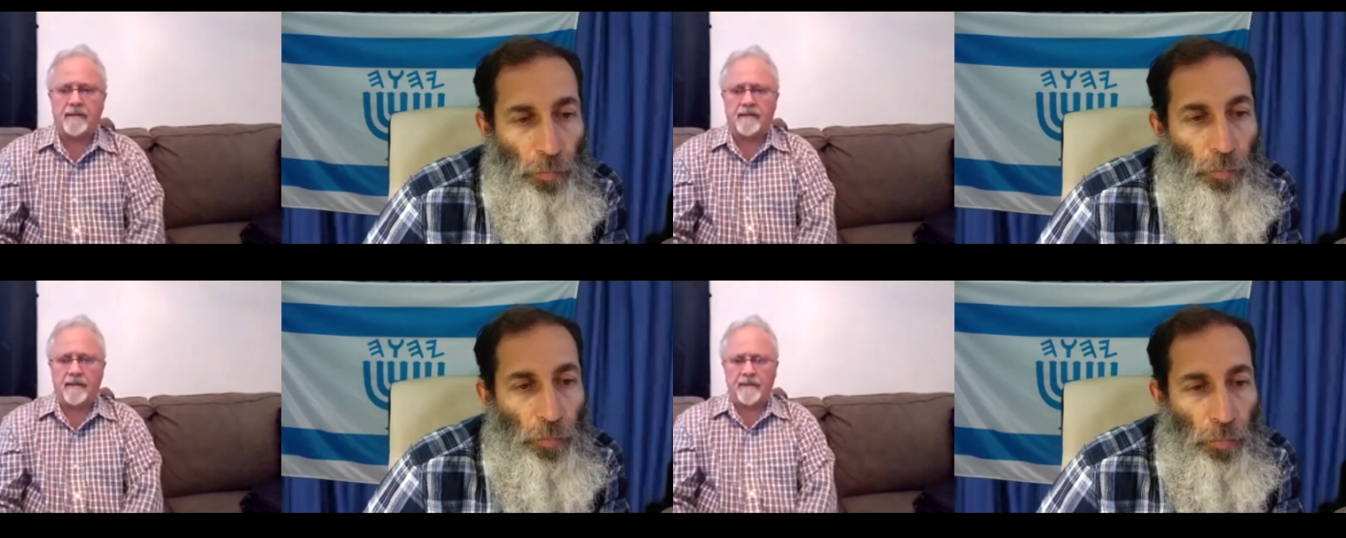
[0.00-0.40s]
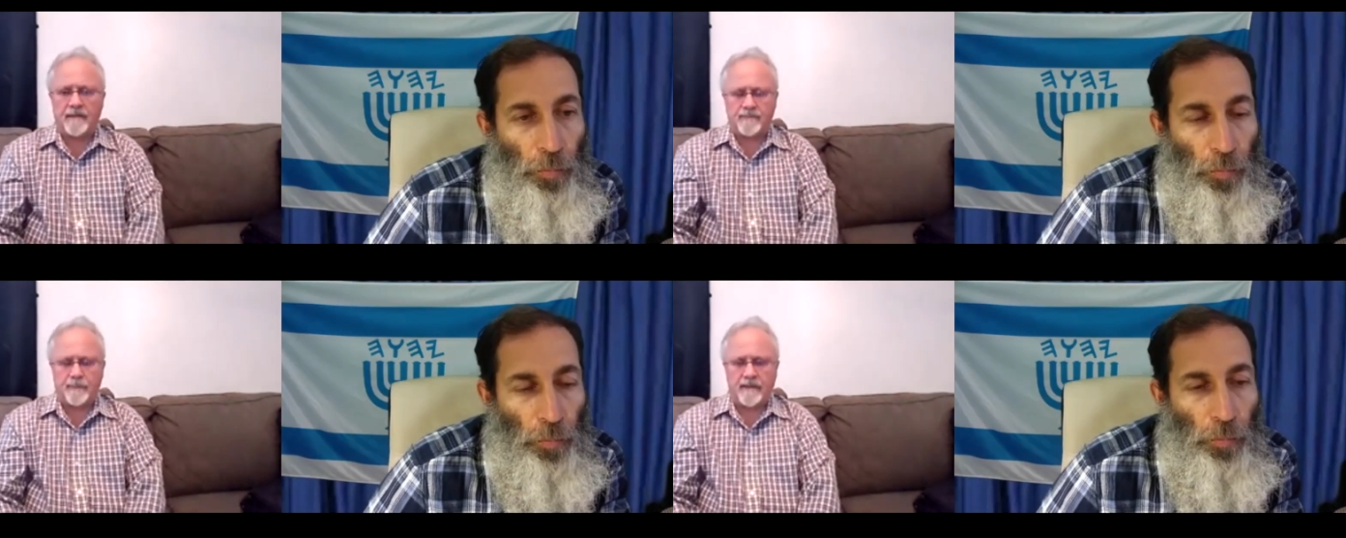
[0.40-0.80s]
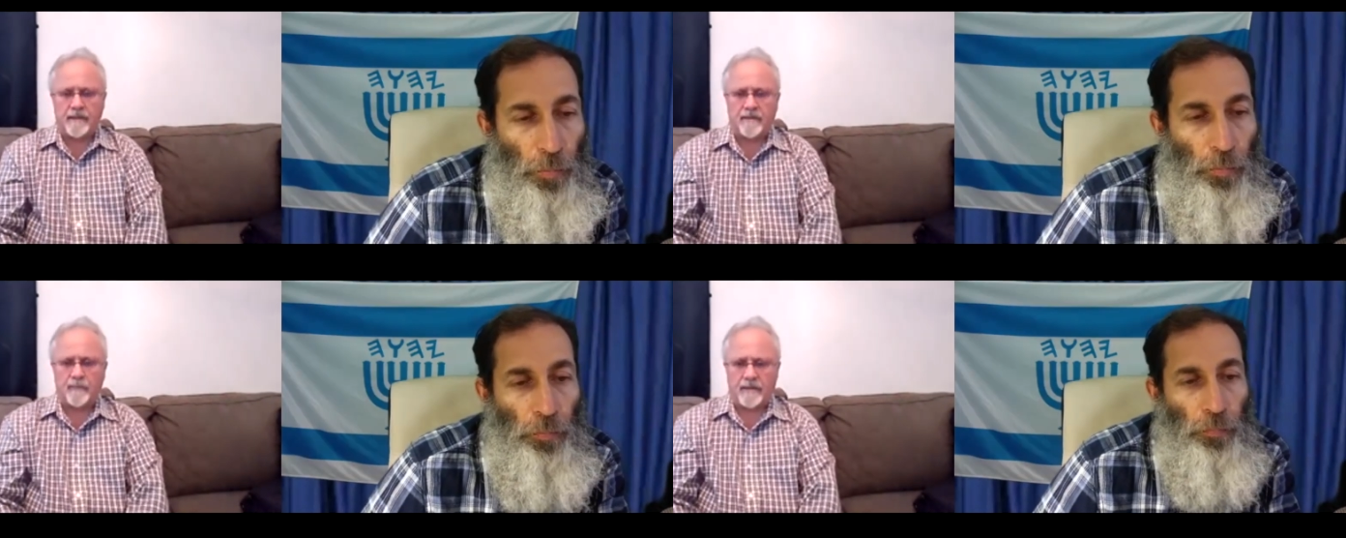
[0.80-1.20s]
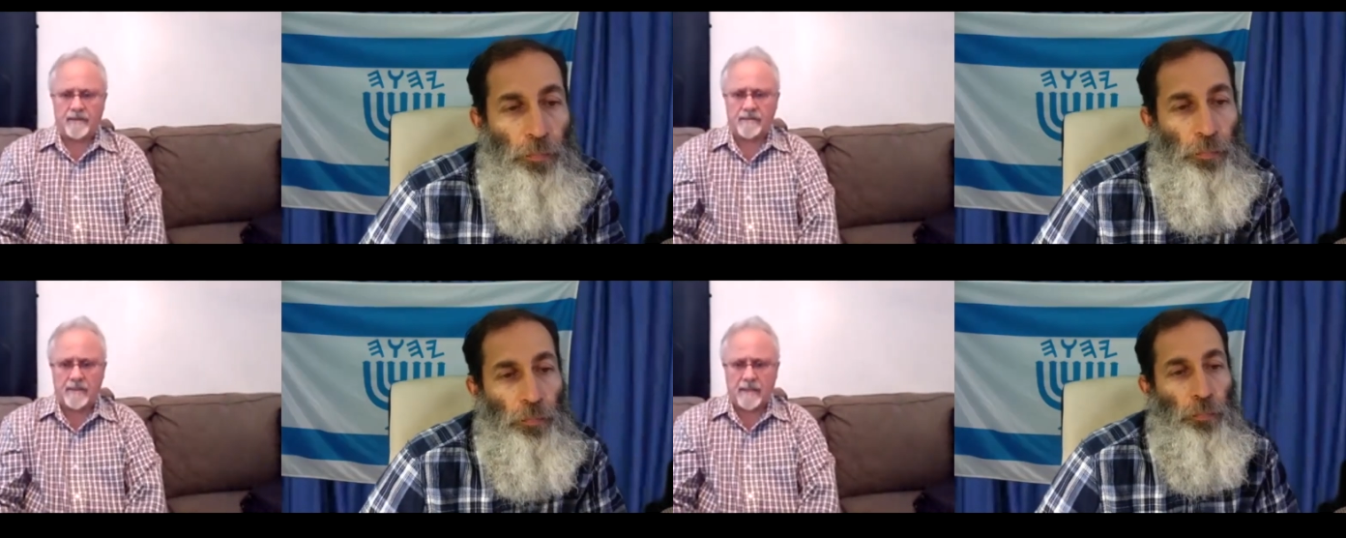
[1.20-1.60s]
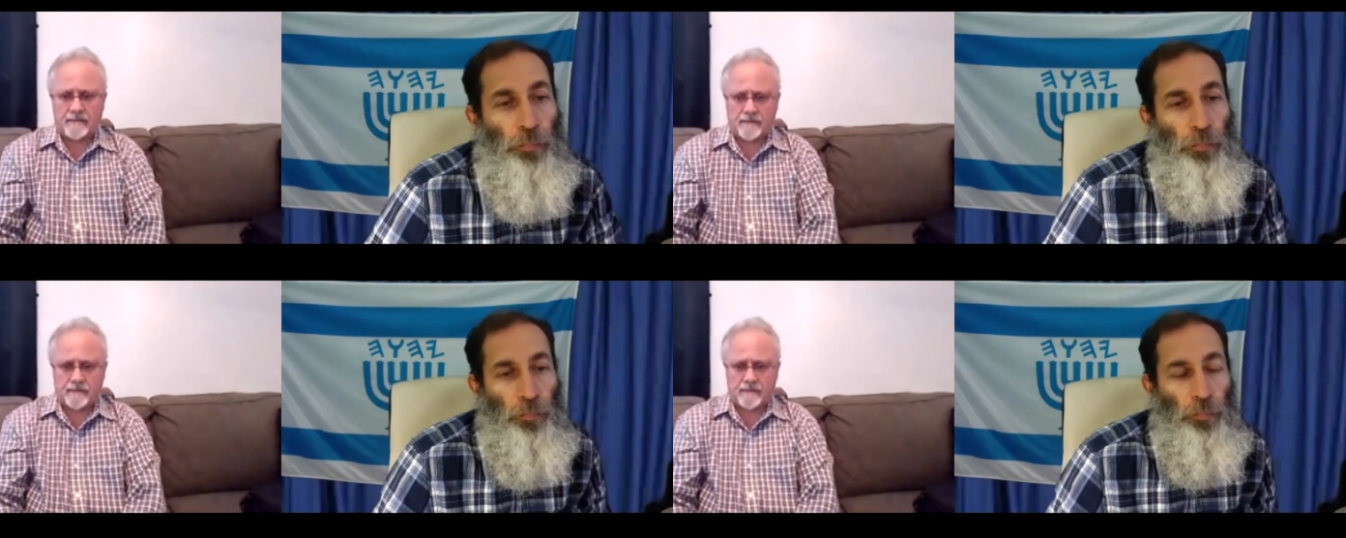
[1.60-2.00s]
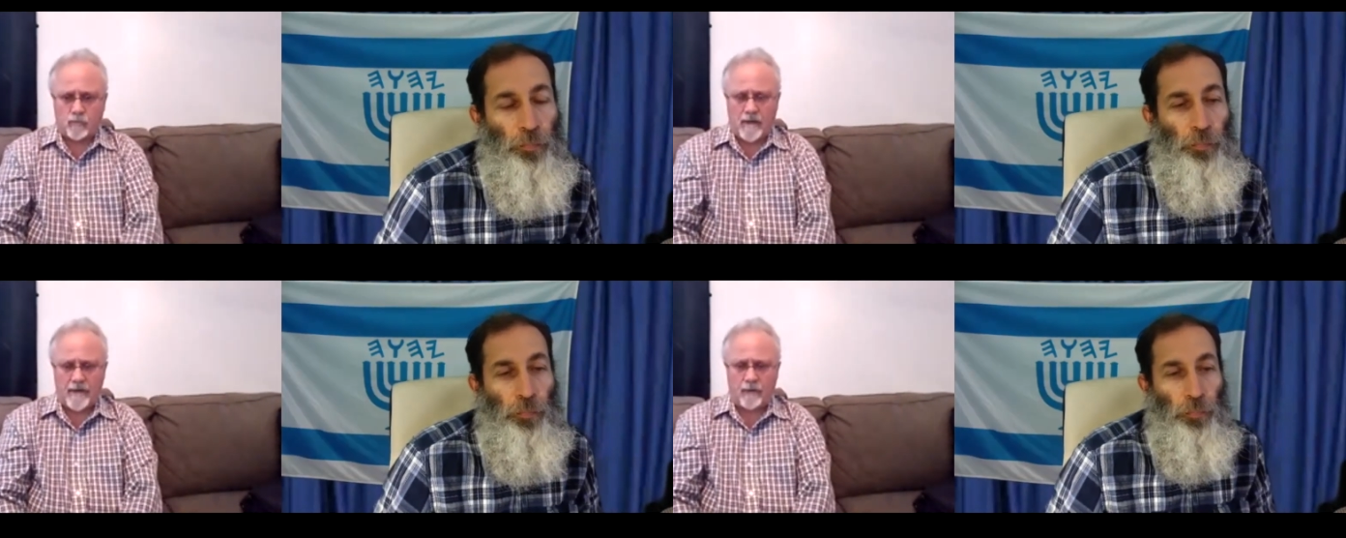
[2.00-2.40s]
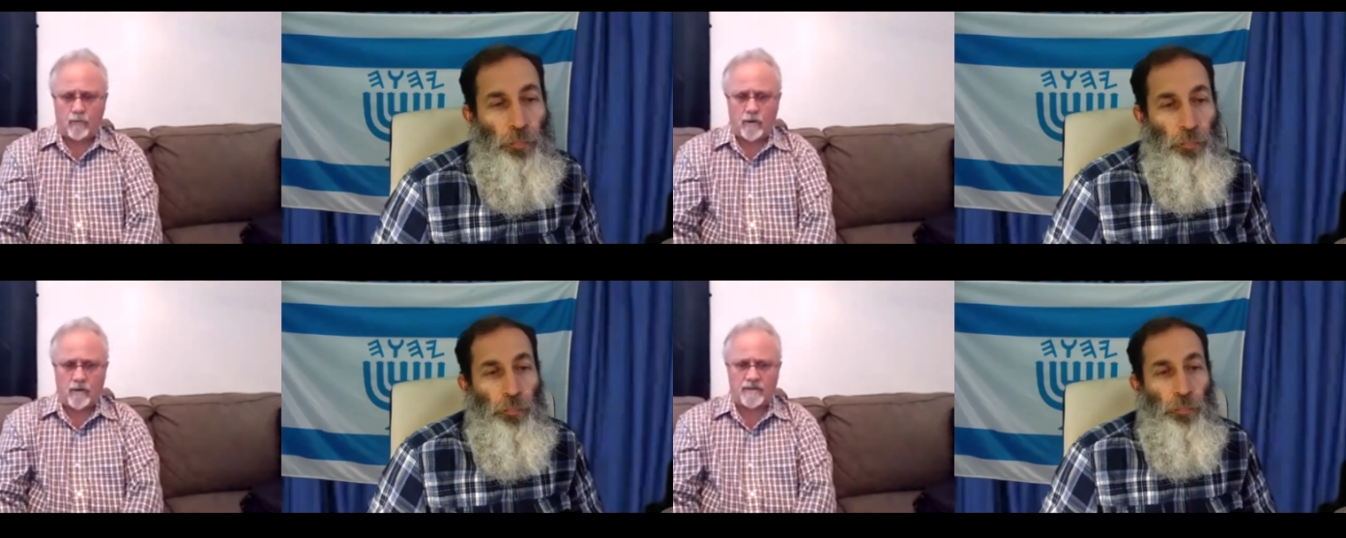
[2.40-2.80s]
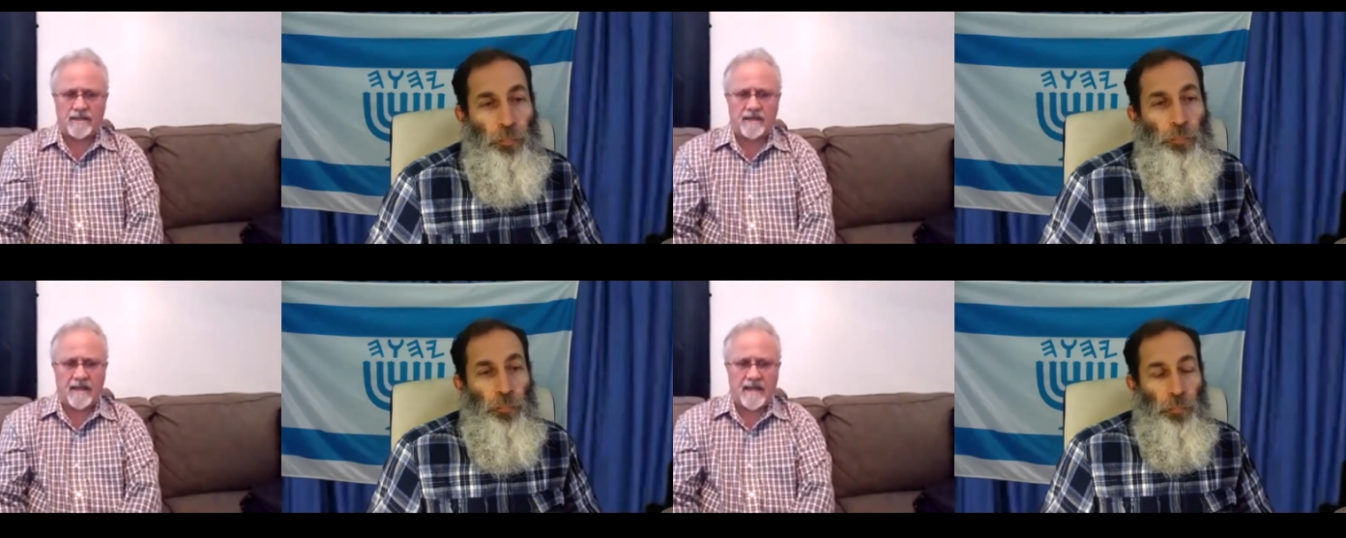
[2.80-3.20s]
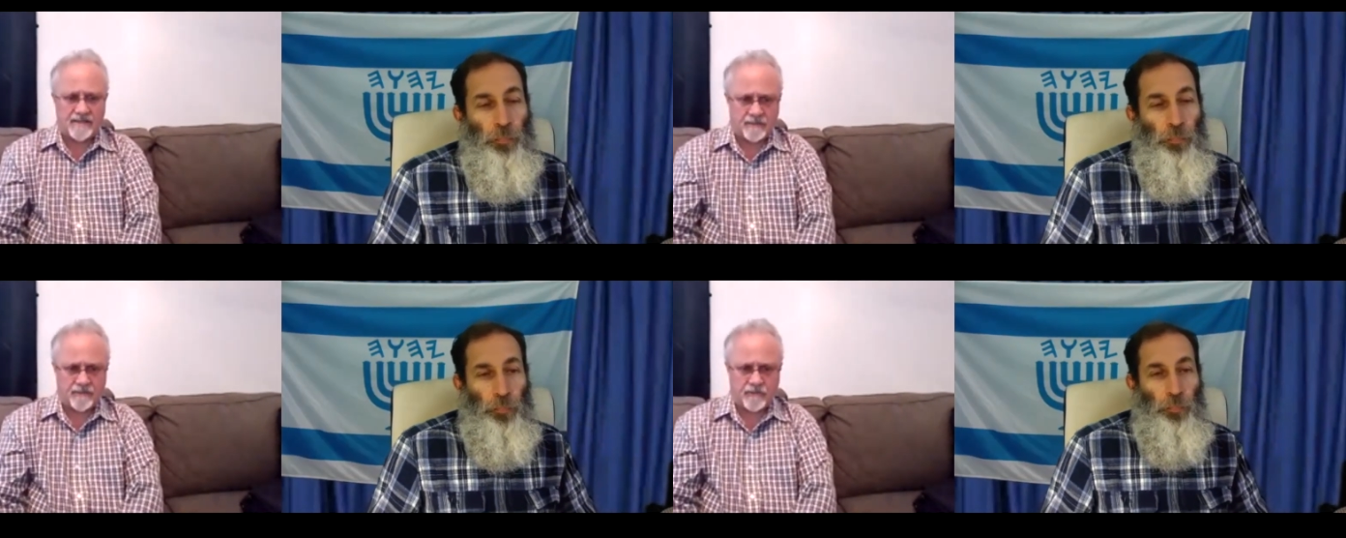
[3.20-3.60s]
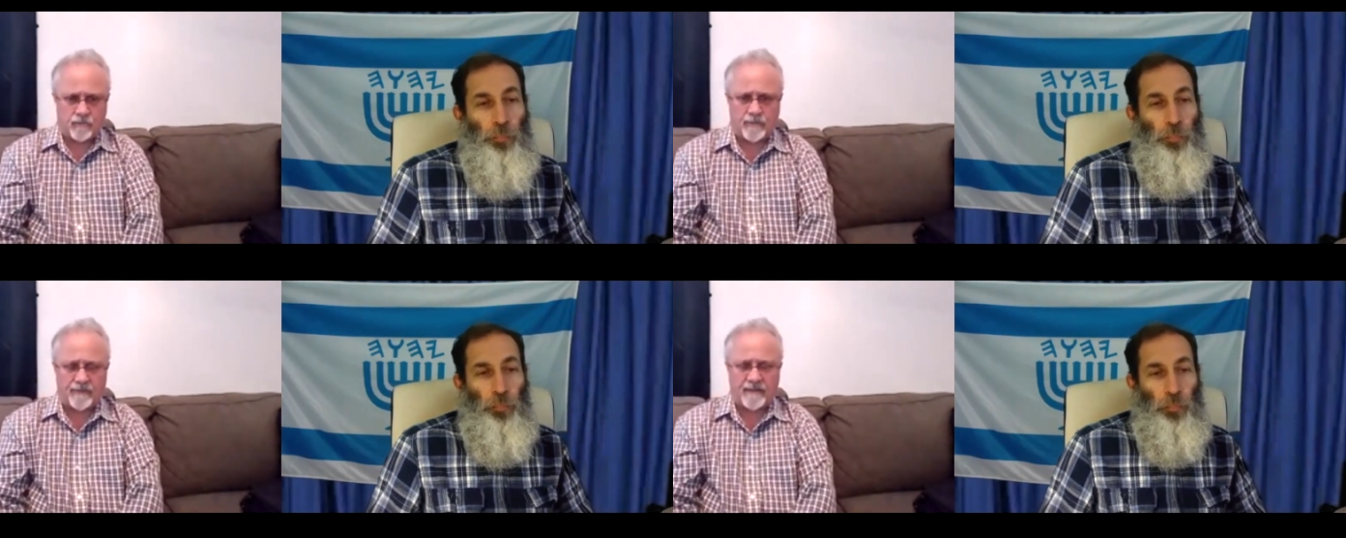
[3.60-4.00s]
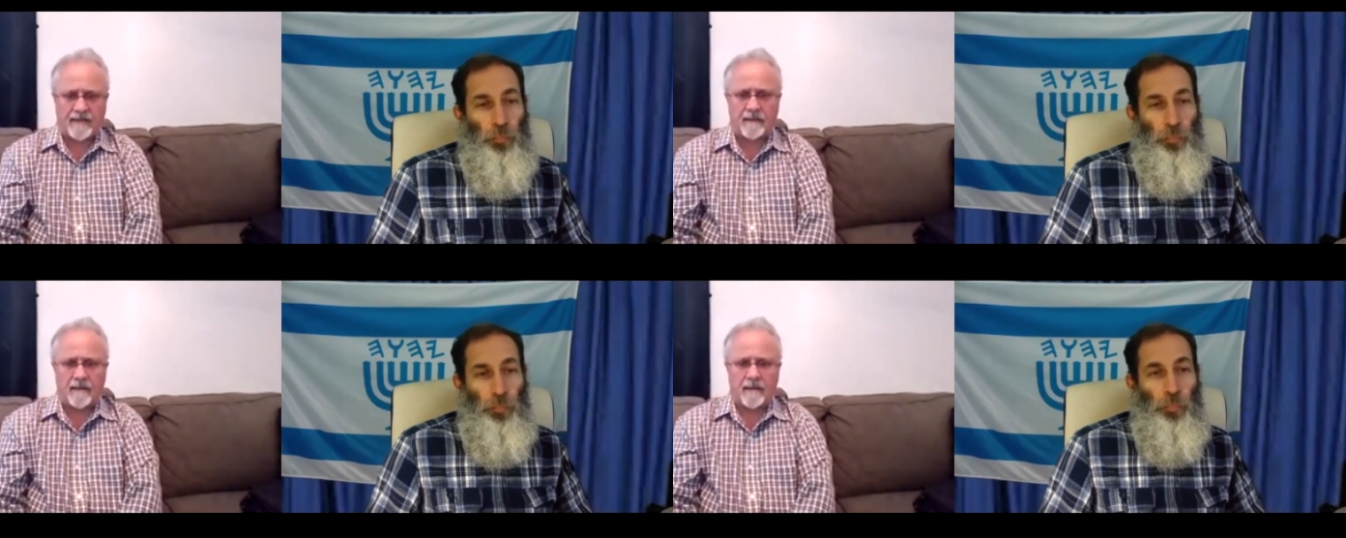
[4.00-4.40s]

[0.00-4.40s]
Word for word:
Speaker 1: Let me explain a little bit as, as why it works, and it has to do with that